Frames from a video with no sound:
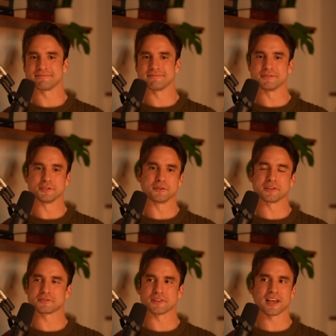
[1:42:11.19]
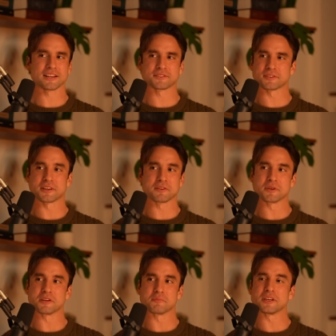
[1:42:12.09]
do this or that so they can
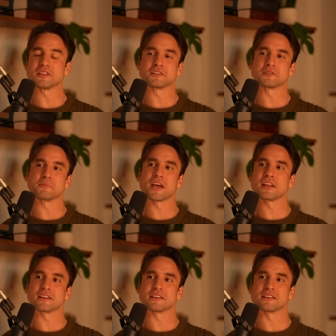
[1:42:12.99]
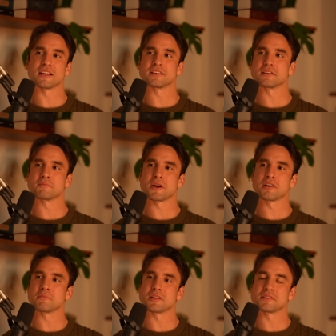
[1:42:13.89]
be appealing to men and, and get
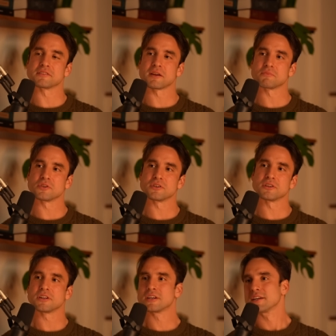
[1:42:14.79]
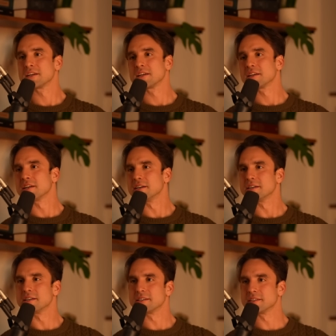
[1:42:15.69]
married by the time they're,
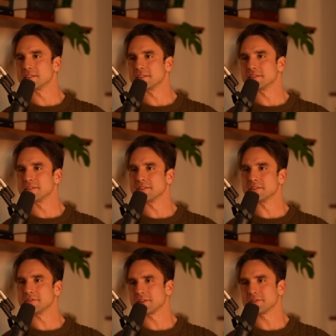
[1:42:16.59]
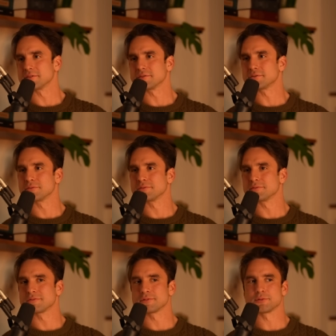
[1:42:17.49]
uh, you know, I don't know, tw-
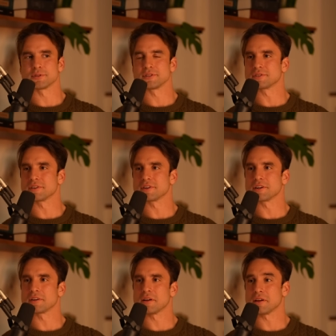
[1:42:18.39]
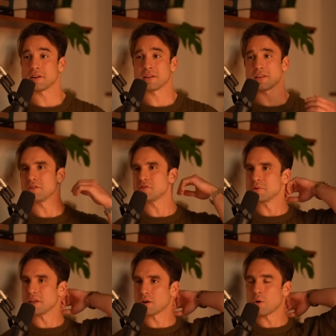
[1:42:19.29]
27. I, I, think it used to be
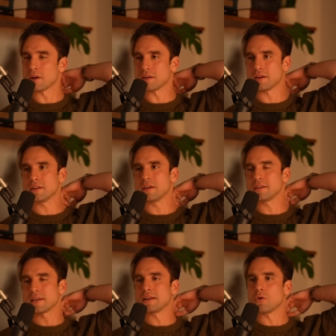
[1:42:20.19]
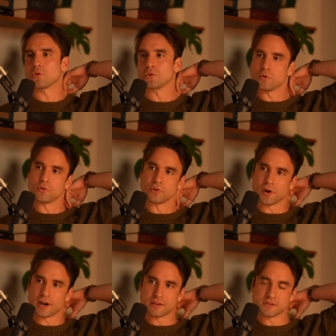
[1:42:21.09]
like, it, it's getting older and older,
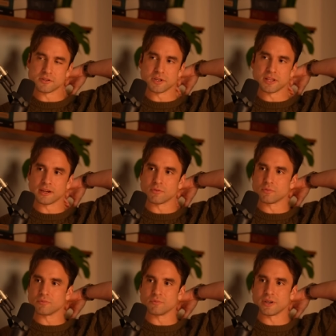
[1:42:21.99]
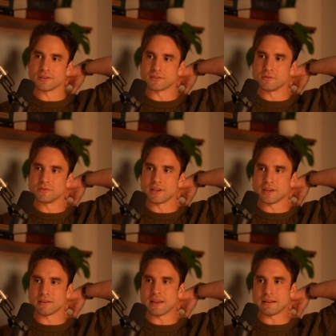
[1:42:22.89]
right? It used to be like, what, t-
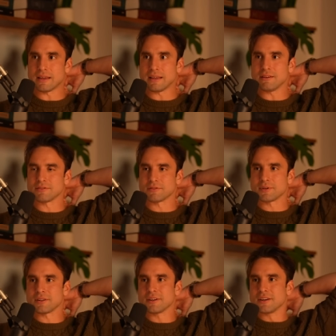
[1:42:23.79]
like 18 or something. Yeah,